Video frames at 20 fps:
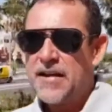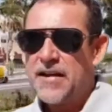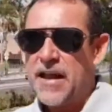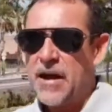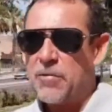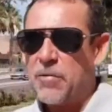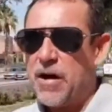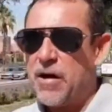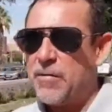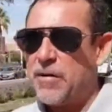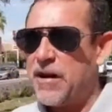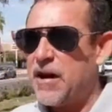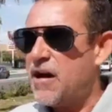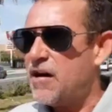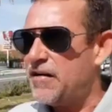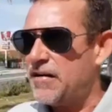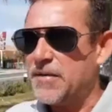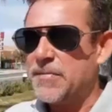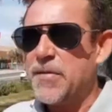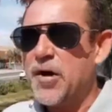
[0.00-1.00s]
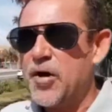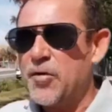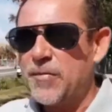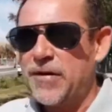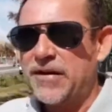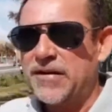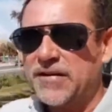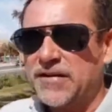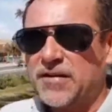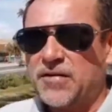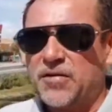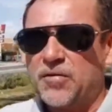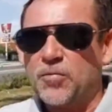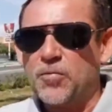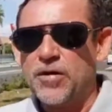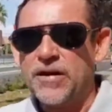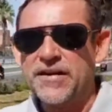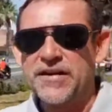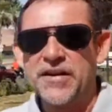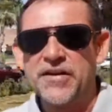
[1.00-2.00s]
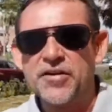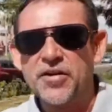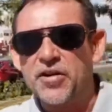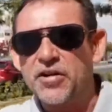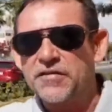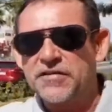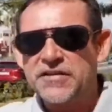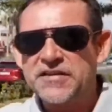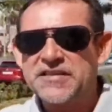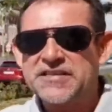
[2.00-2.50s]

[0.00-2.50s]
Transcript: now where we are at the moment, we're in the northern